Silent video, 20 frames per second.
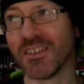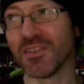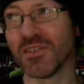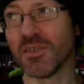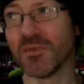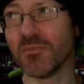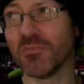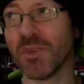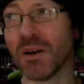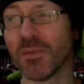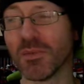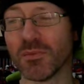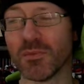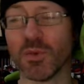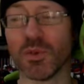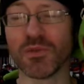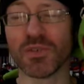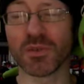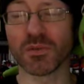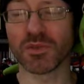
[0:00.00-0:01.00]
the Muppet
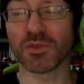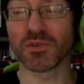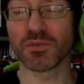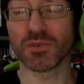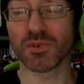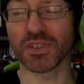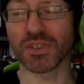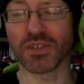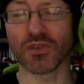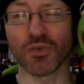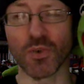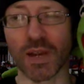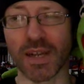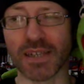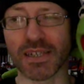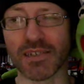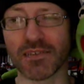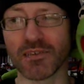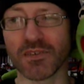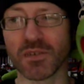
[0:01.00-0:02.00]
movie was really
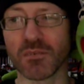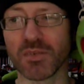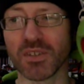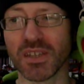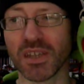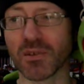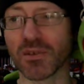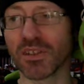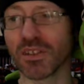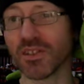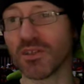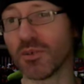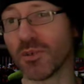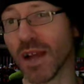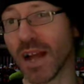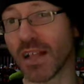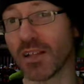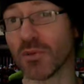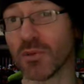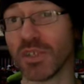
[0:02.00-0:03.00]
great and everything, but they were going to do a
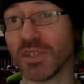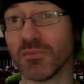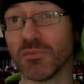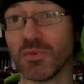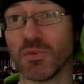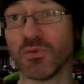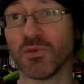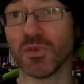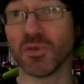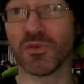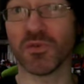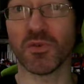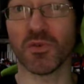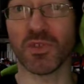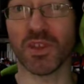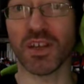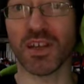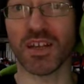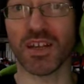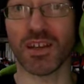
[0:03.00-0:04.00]
Halloween movie
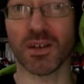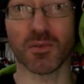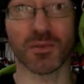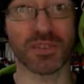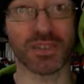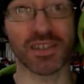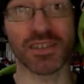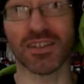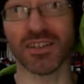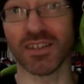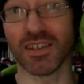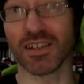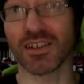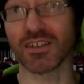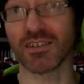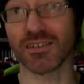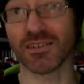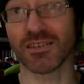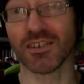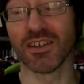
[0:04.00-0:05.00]
before that, and I wish they'd done that
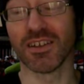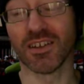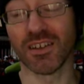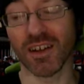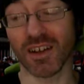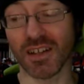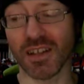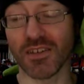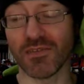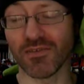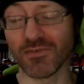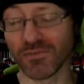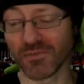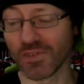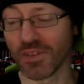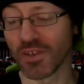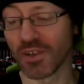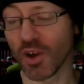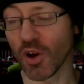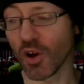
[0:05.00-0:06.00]
because I love
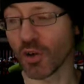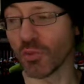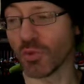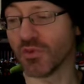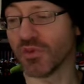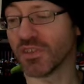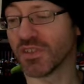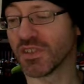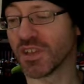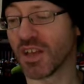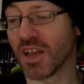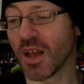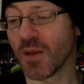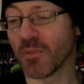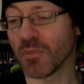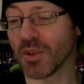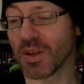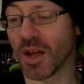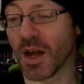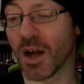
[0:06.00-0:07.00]
horror movies.
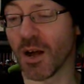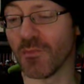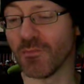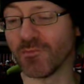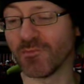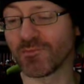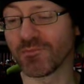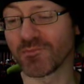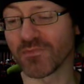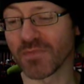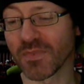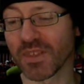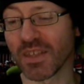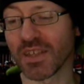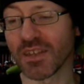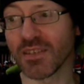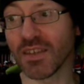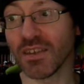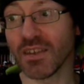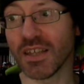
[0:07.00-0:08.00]
But
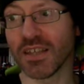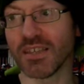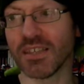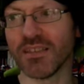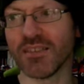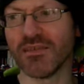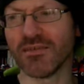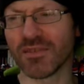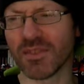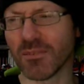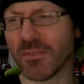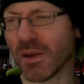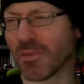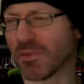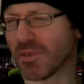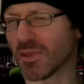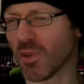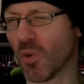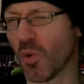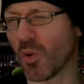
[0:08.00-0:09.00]
then they did The
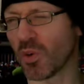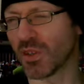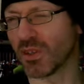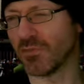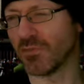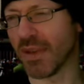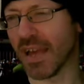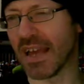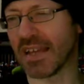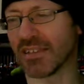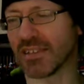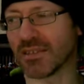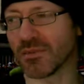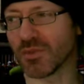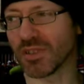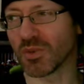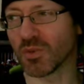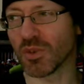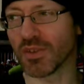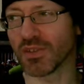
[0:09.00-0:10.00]
Muppets' Haunted Mansion,
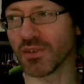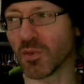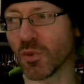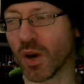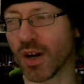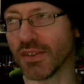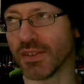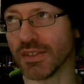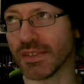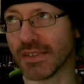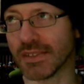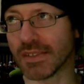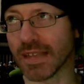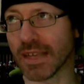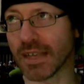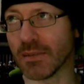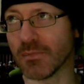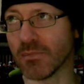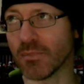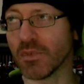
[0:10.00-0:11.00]
which wasn't quite the
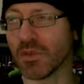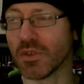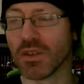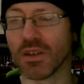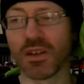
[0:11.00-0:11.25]
same.